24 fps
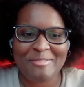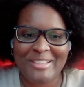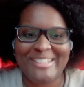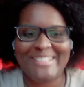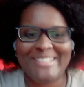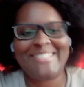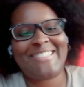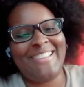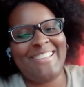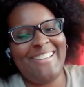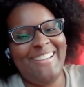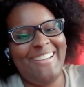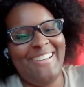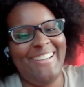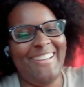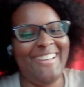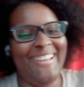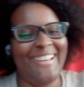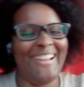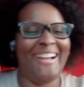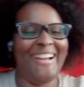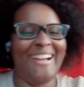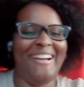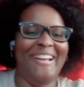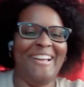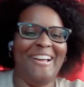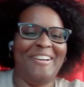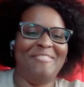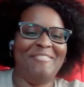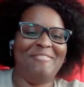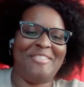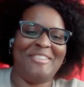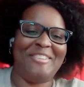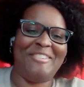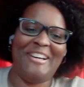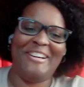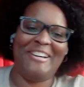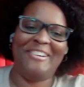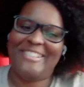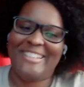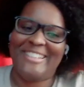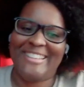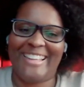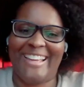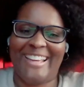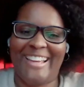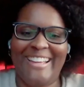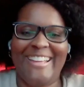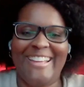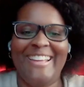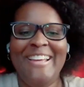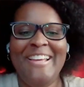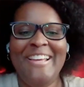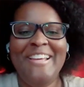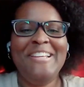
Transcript: minutes and I'll help you out with that.